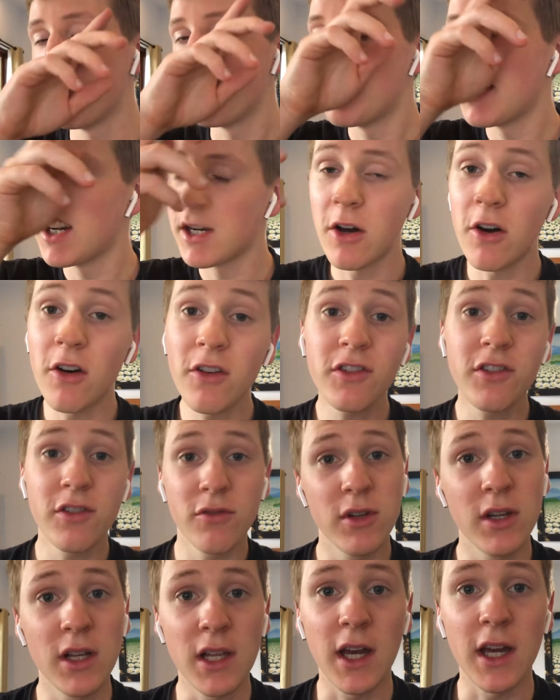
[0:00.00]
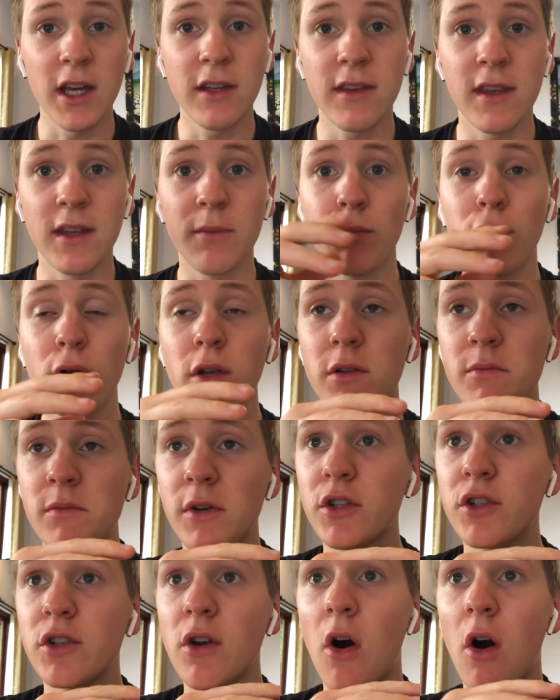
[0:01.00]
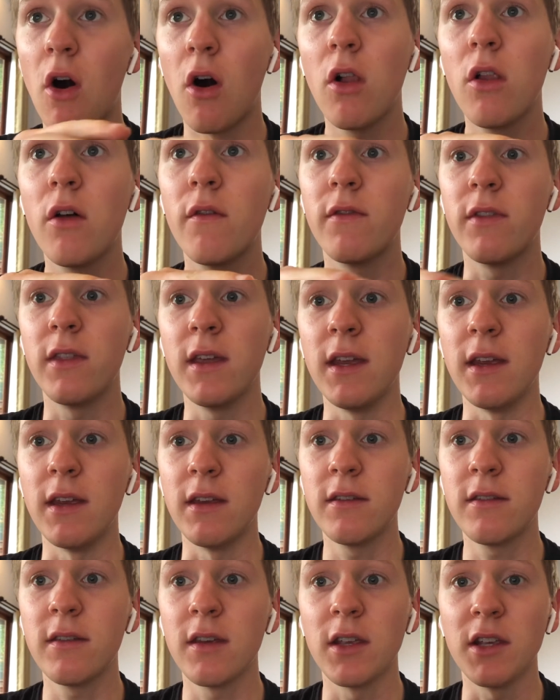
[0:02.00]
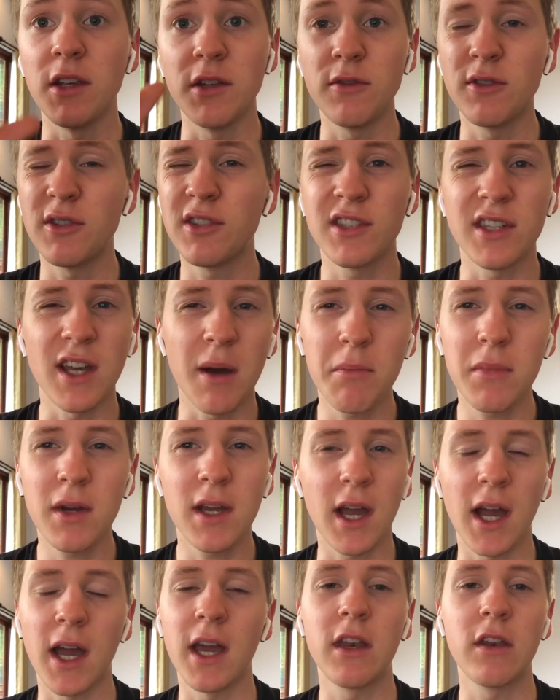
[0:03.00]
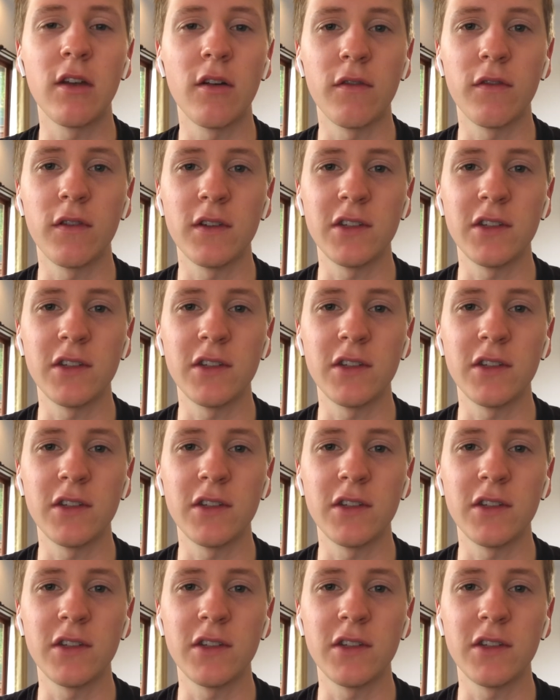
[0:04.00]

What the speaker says: But I also realized that pretty much all of these use some kind of